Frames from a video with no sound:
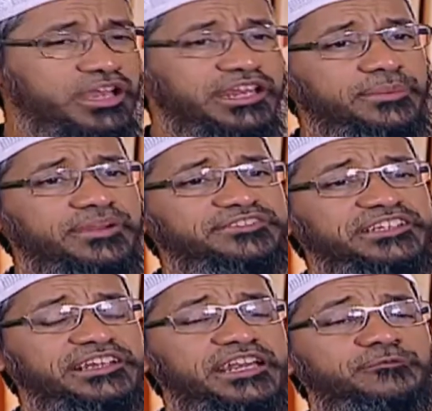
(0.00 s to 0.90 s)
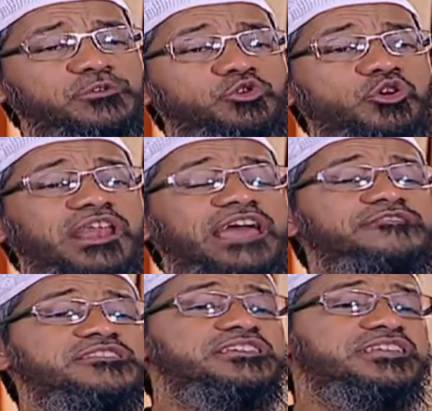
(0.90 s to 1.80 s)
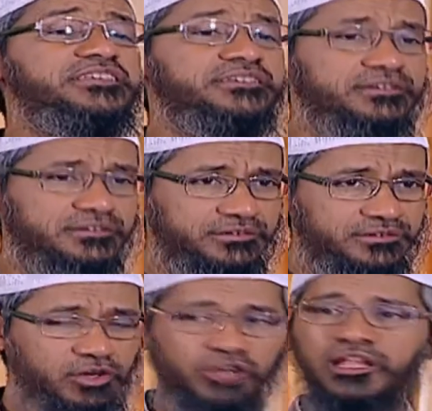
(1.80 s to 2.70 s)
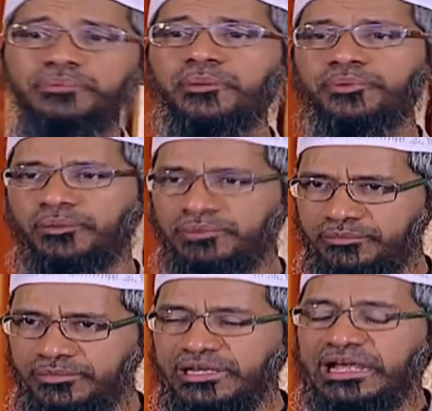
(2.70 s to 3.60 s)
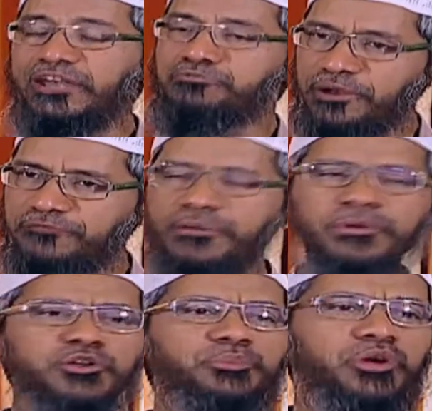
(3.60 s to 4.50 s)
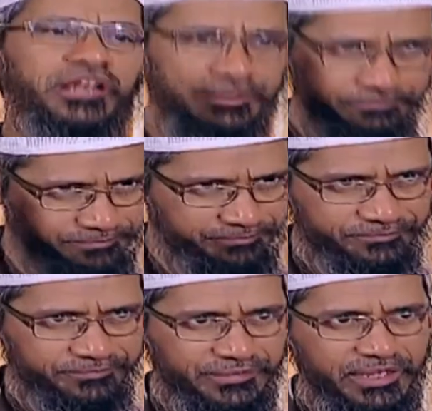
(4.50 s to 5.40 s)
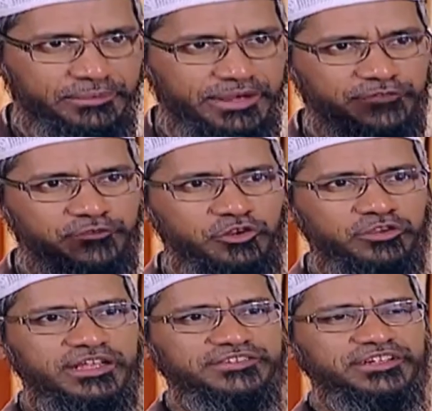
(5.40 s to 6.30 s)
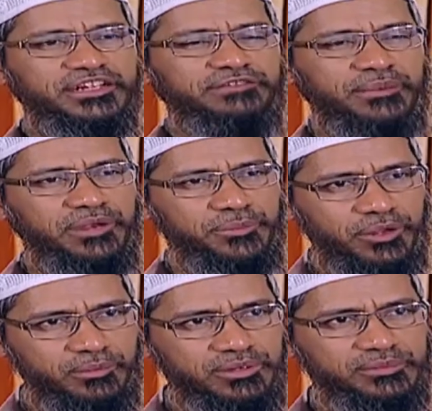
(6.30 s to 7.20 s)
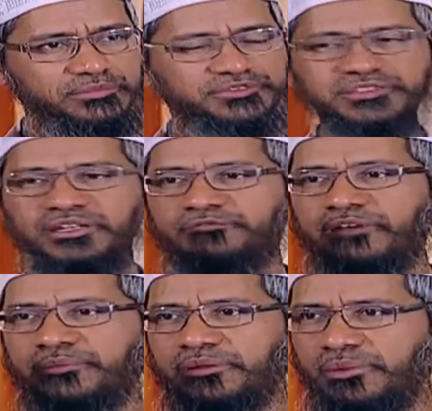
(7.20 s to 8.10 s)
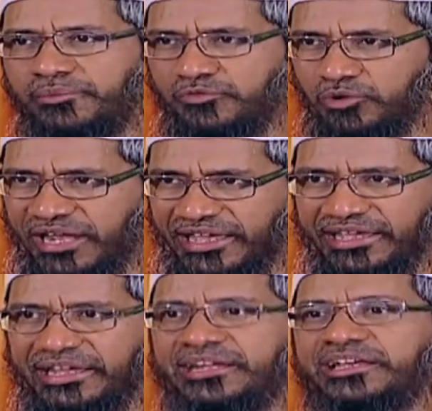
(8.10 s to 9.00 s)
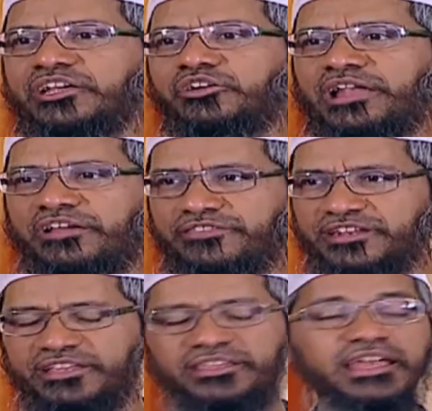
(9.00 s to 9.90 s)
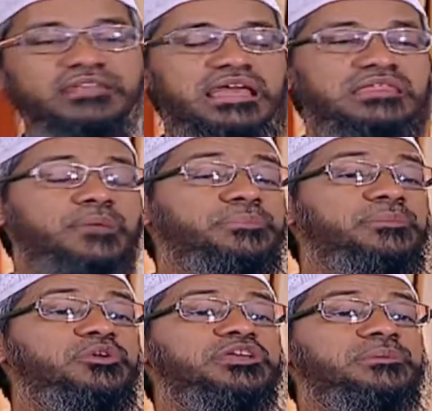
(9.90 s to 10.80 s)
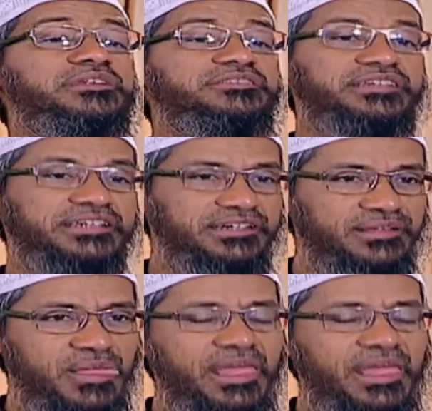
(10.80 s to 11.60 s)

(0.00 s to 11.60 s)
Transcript: You can keep it a secret if you know your life is in danger or there'll be a problem. It's preferable to proclaim. But if you know there are certain family problems, the family members won't like it, your life is in danger, it's acceptable to keep it a secret.